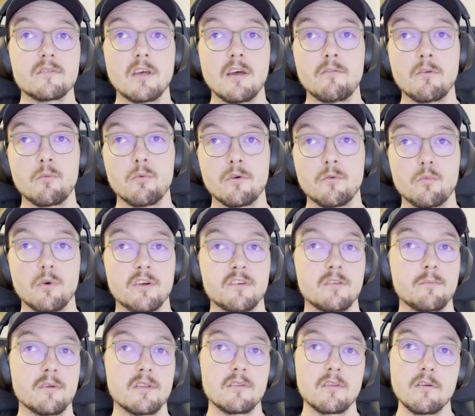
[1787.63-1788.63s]
everyone works a
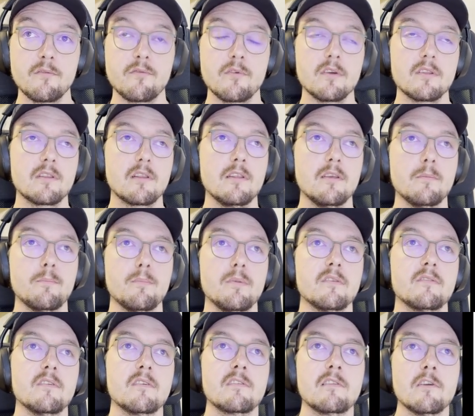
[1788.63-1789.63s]
bit differently,
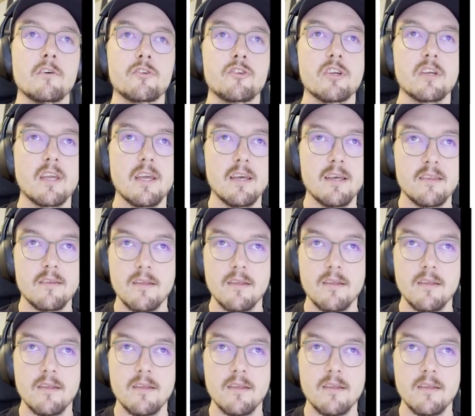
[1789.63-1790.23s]
business logic